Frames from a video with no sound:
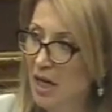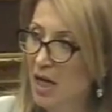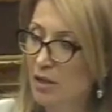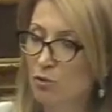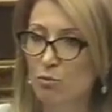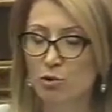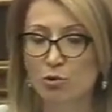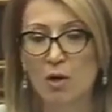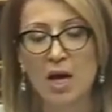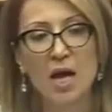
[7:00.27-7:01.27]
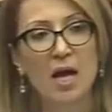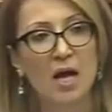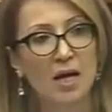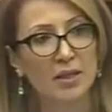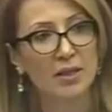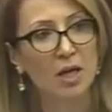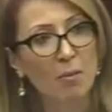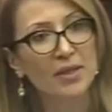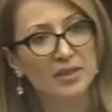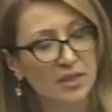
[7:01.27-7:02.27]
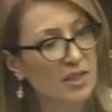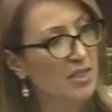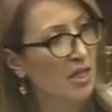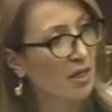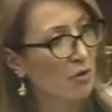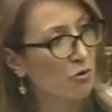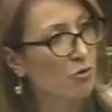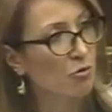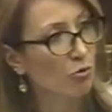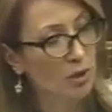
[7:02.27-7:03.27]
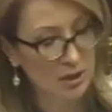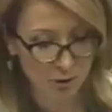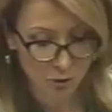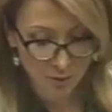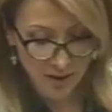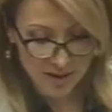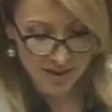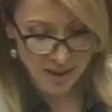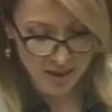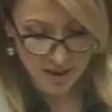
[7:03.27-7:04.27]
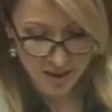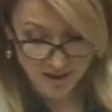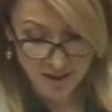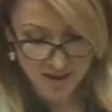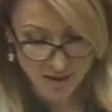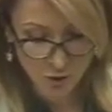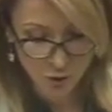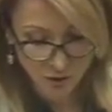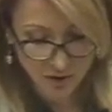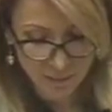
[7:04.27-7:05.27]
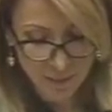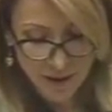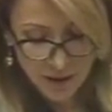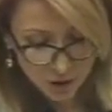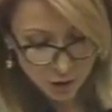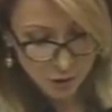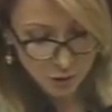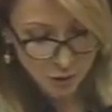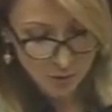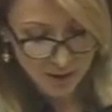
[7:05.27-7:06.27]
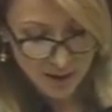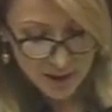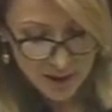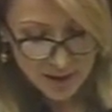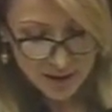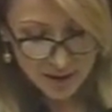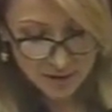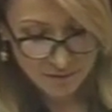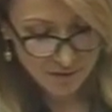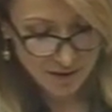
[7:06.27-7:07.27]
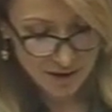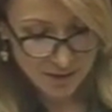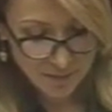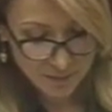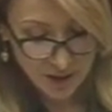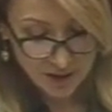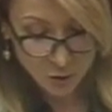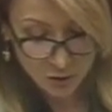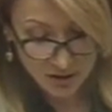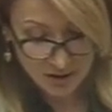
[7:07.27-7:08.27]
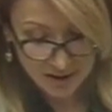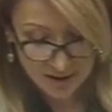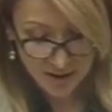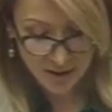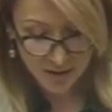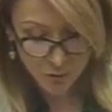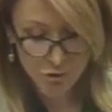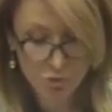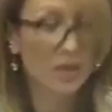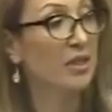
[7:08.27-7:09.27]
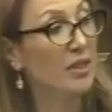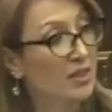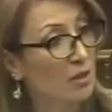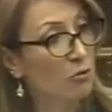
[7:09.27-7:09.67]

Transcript: and the conclusions and the discussions about that will be the mandate of this committee respectively. So the importance, I have to underline the importance of that process,